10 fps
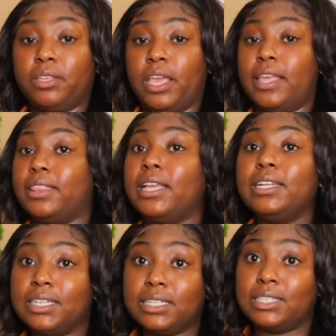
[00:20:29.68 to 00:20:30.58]
and they
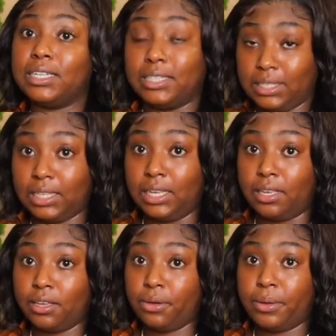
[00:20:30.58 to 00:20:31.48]
did this to the
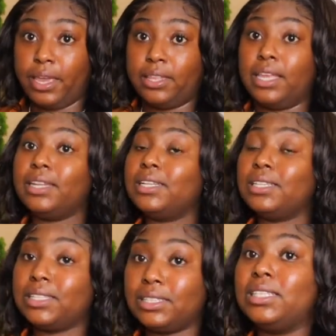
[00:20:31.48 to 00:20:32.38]
T, okay? They did
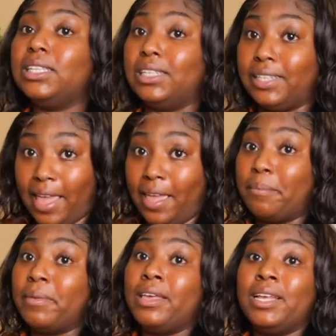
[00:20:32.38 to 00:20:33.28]
this to the
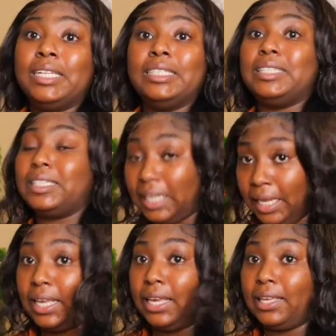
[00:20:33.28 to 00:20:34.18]
damn
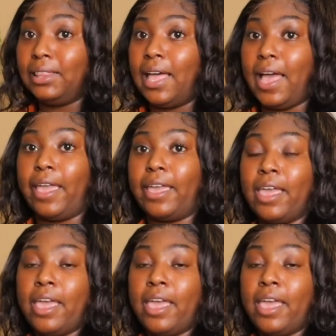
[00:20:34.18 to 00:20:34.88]
T. Like,